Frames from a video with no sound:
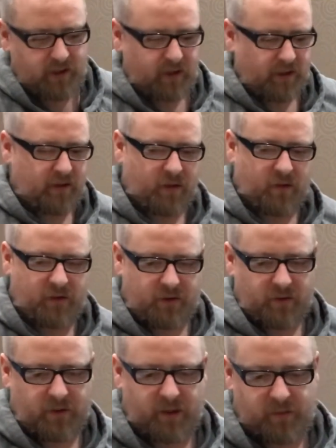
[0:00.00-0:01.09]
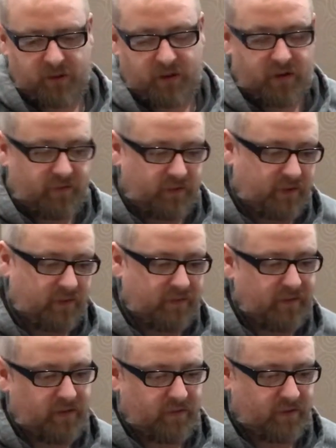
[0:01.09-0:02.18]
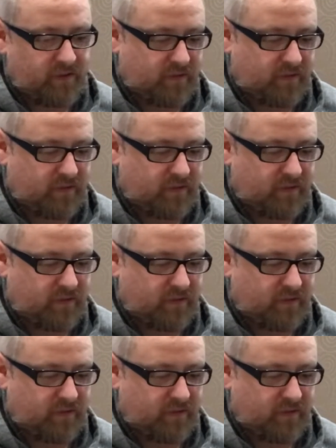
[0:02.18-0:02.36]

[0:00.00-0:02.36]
I'm not quite sure yet, but if it